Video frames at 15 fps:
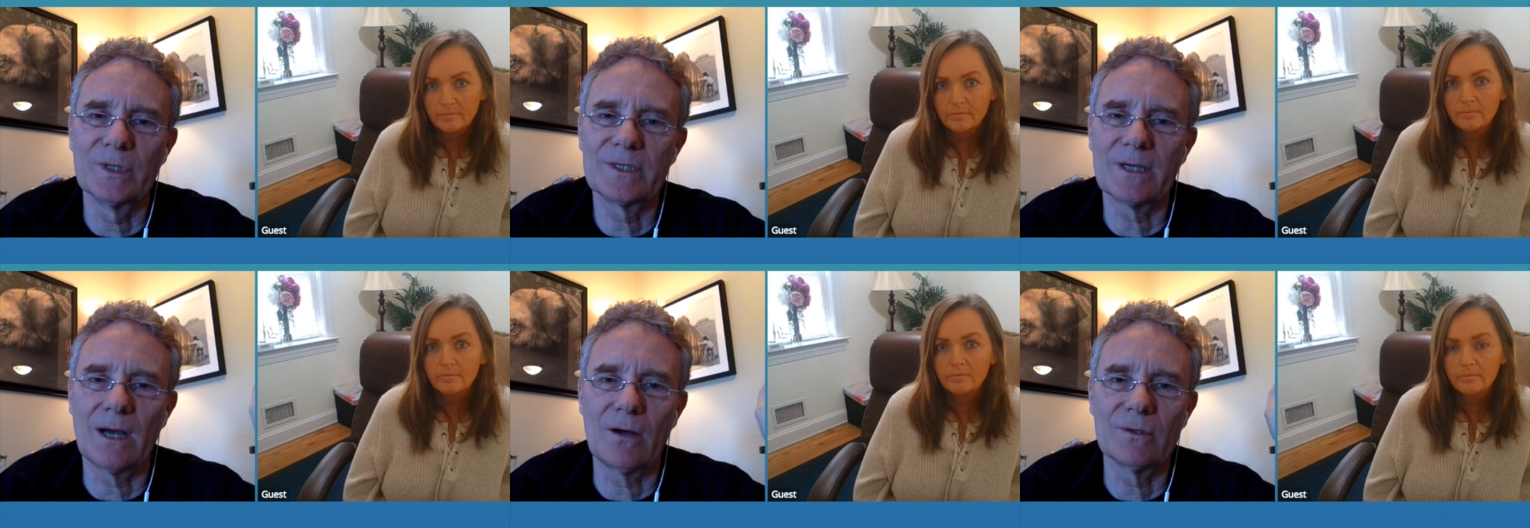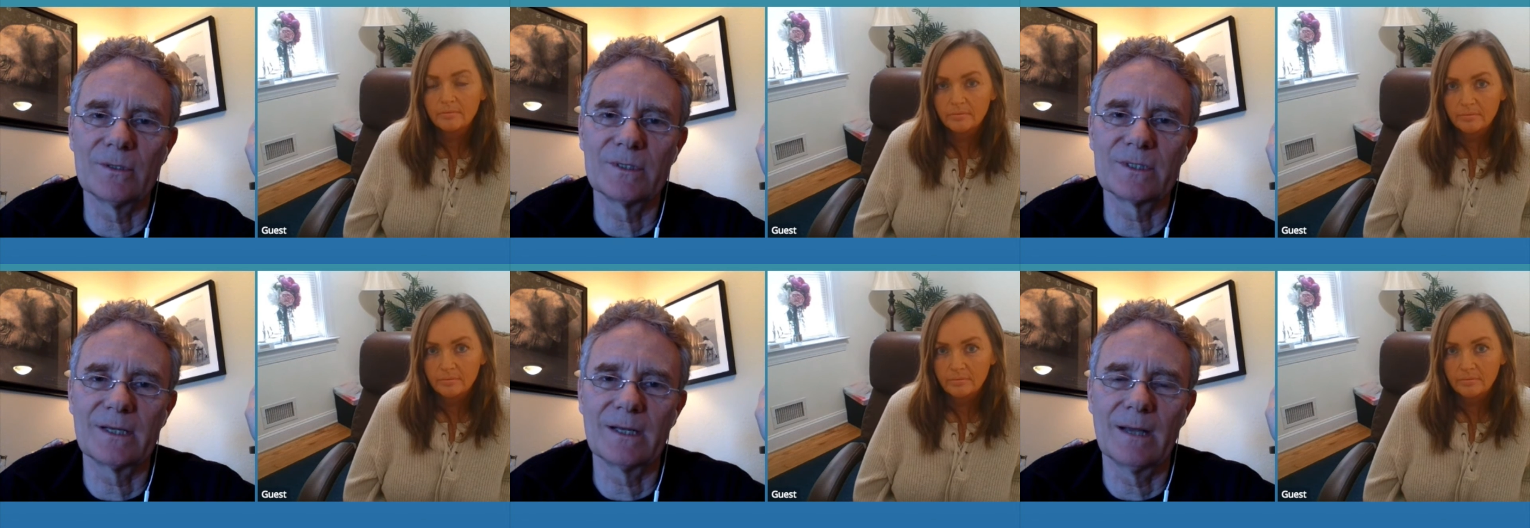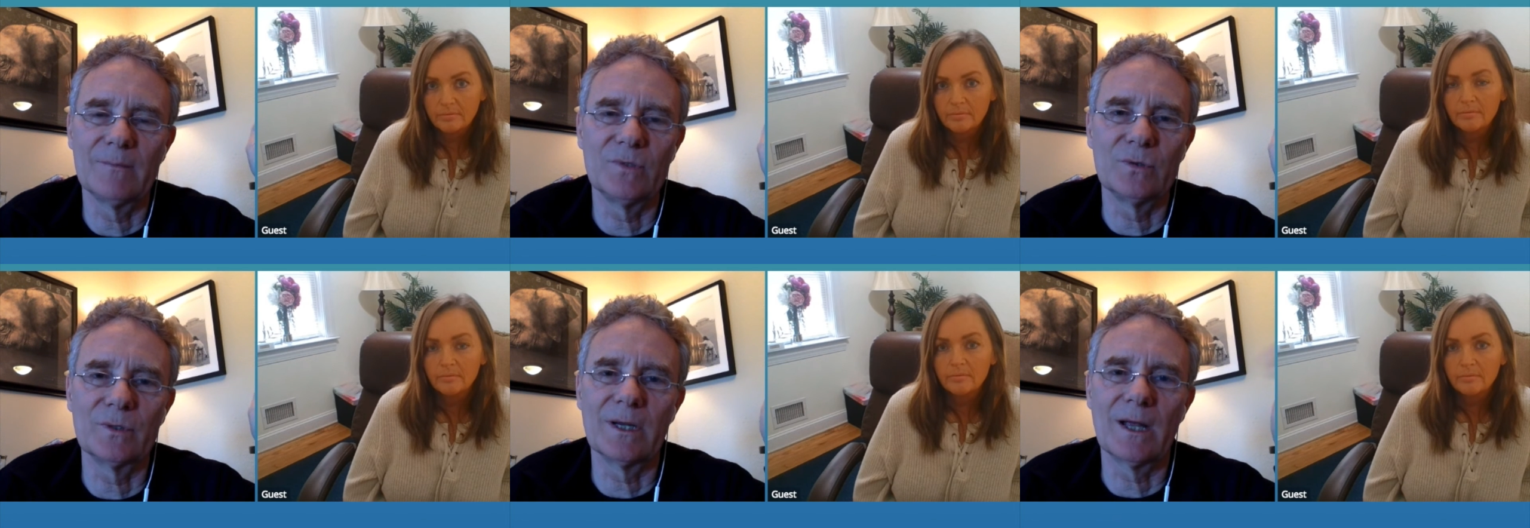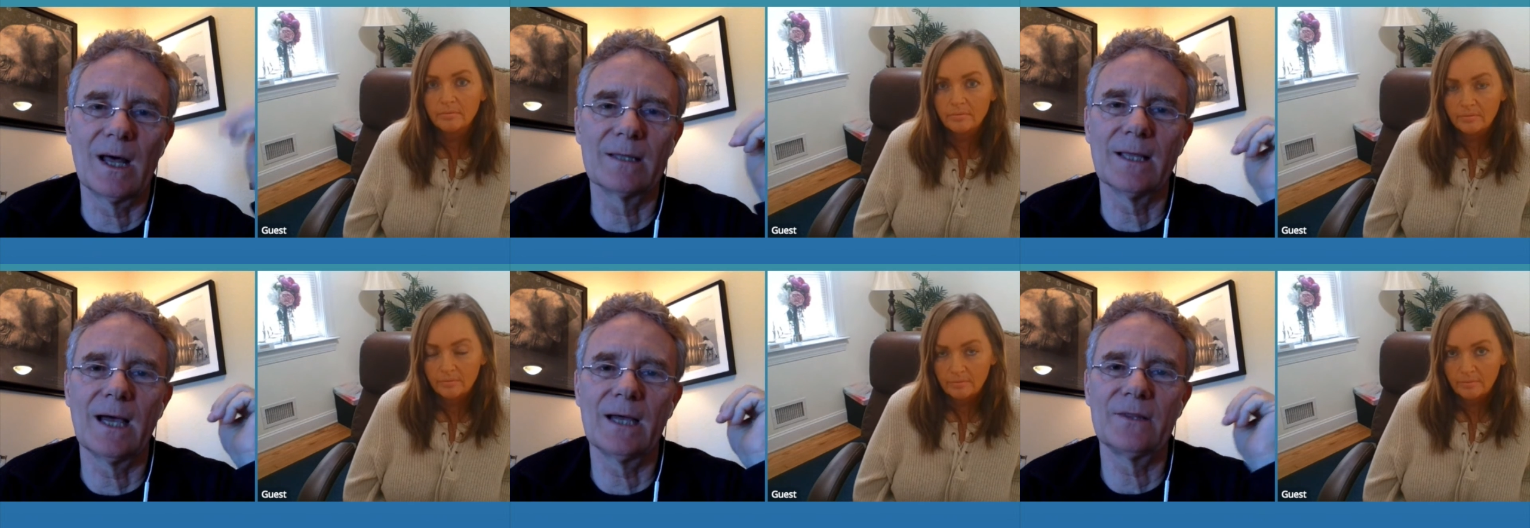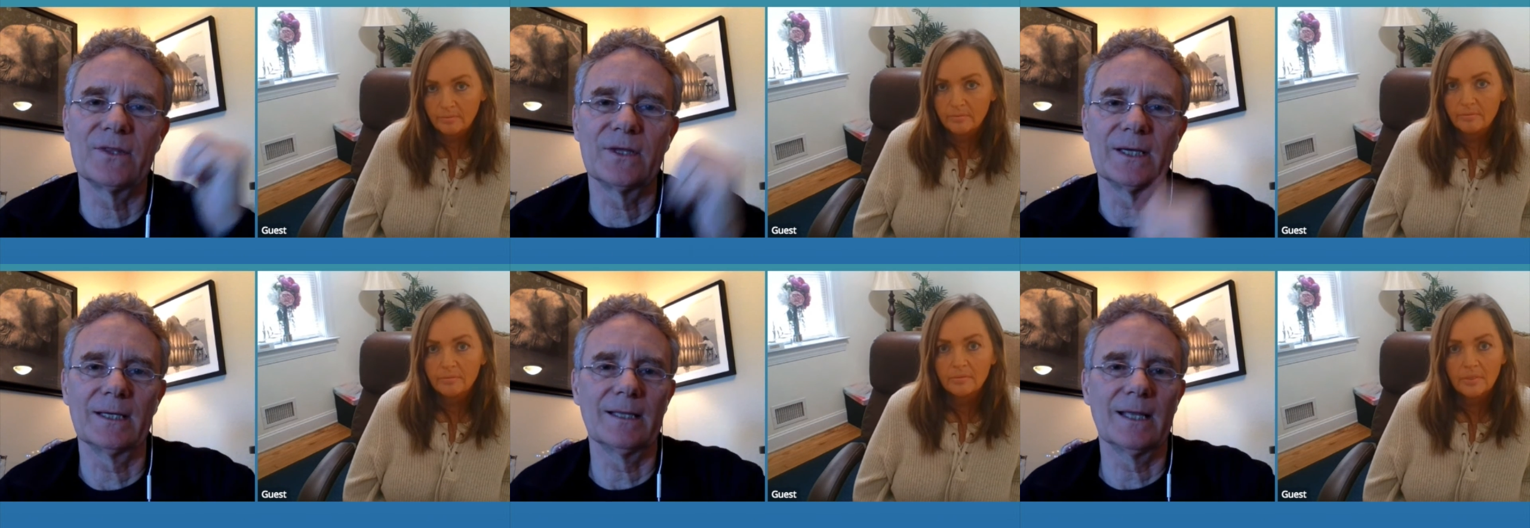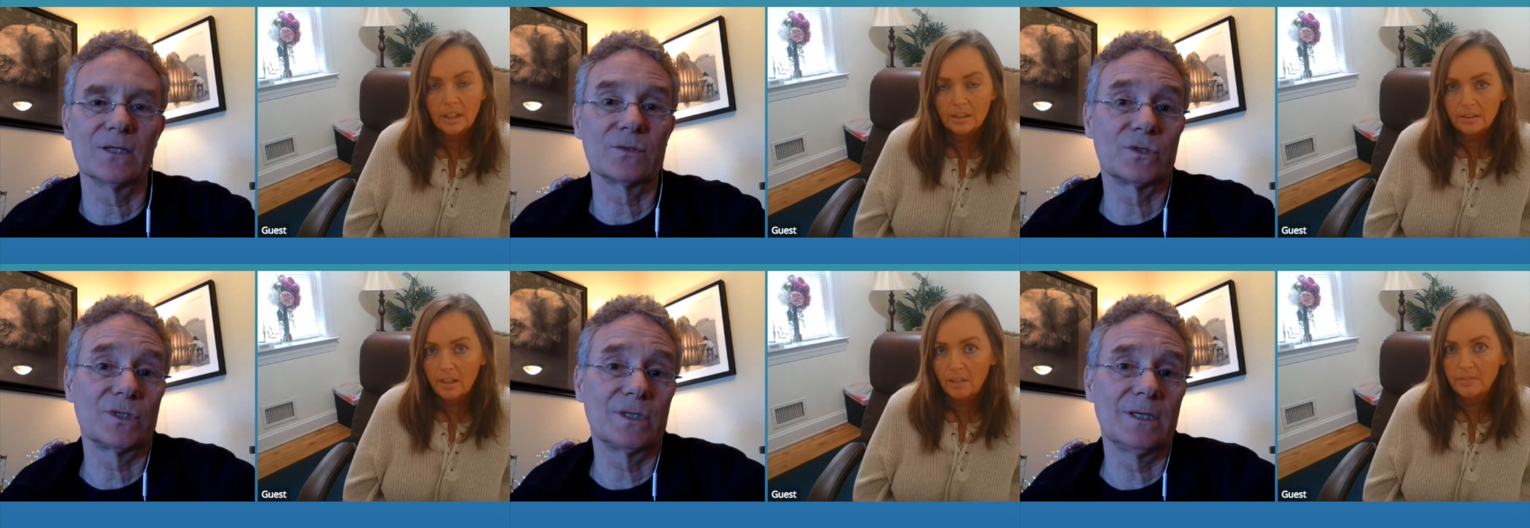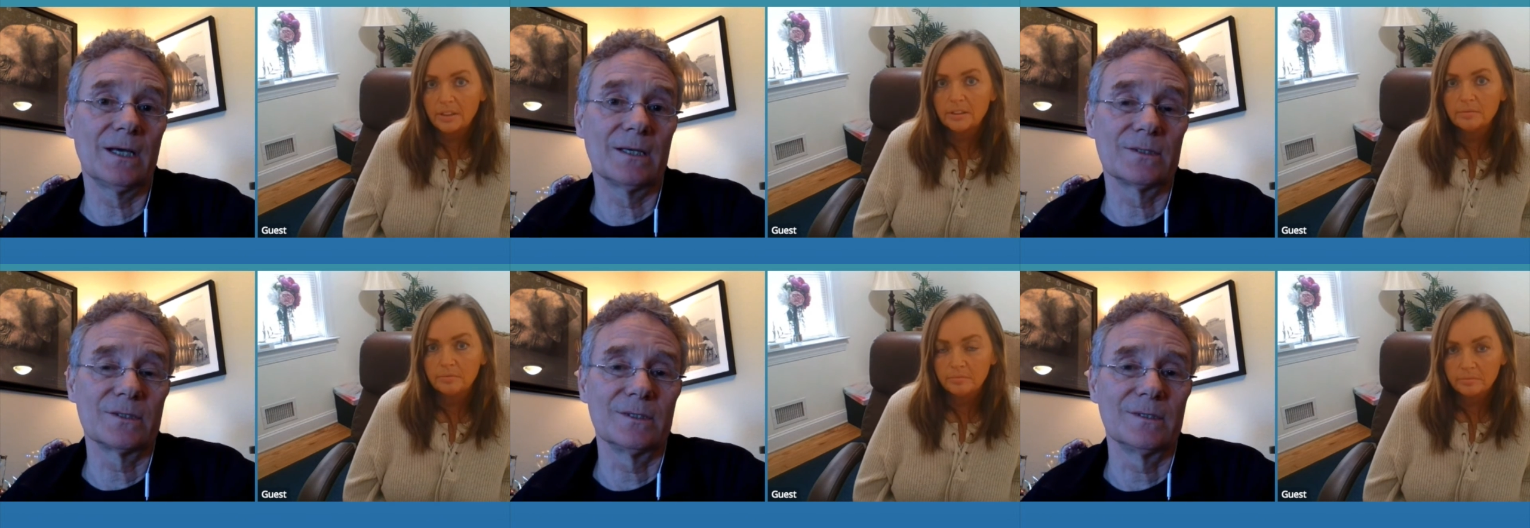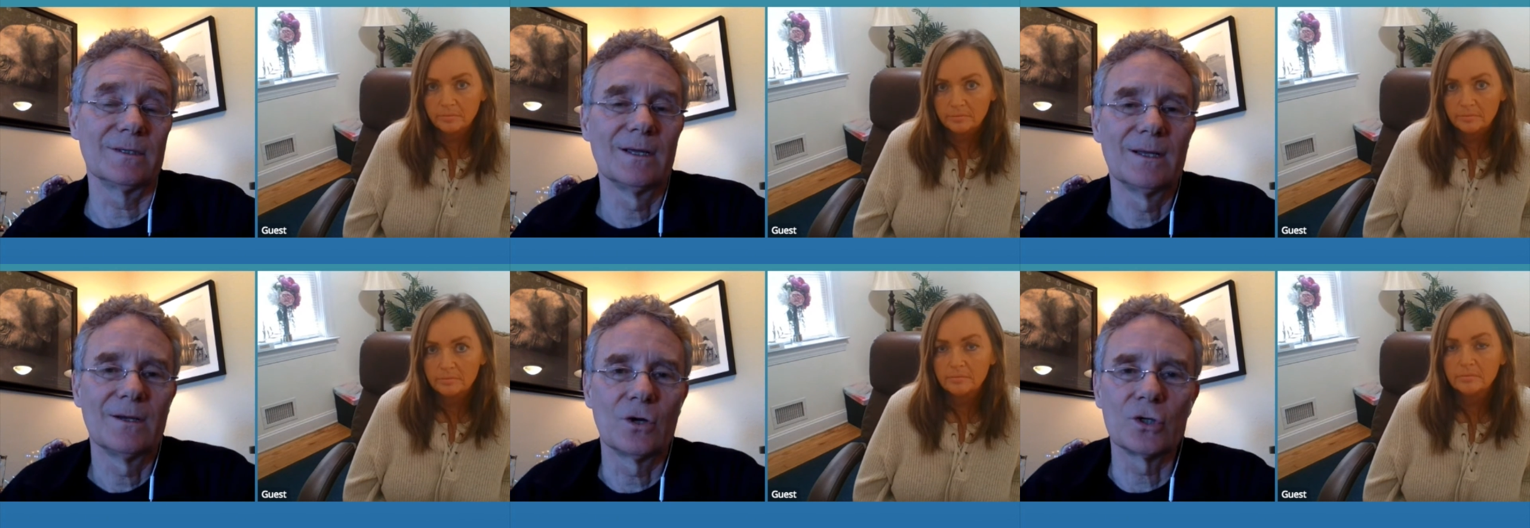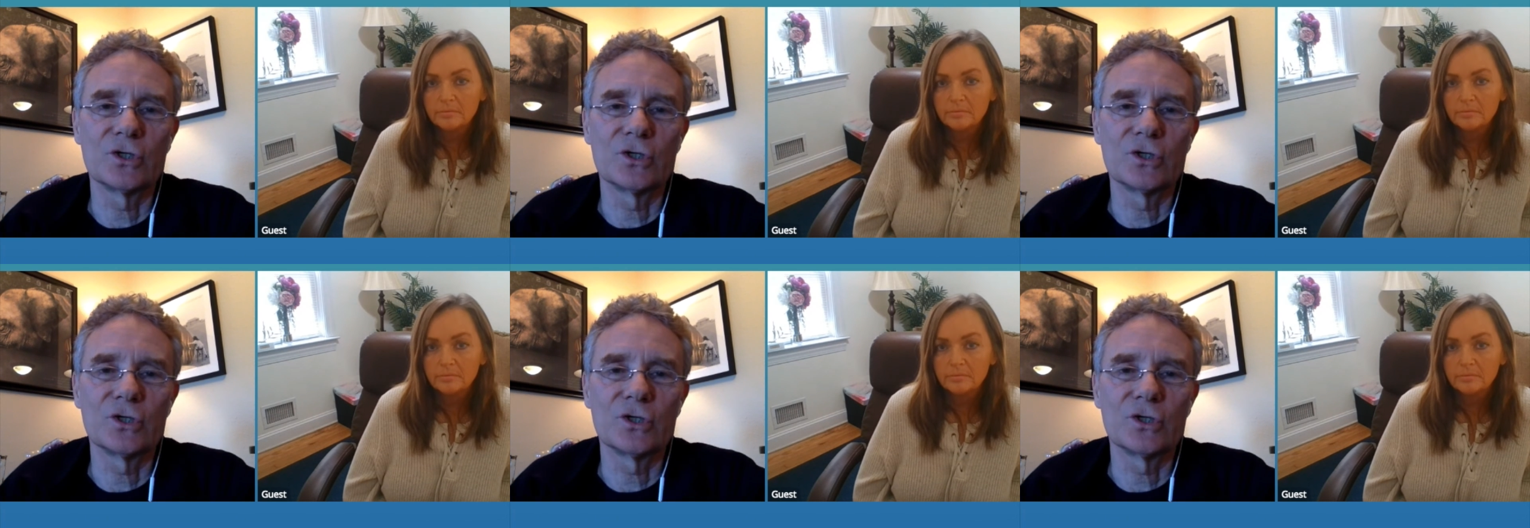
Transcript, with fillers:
Speaker 1: towel and said, I'm doing an online thing. And that's what she does. And her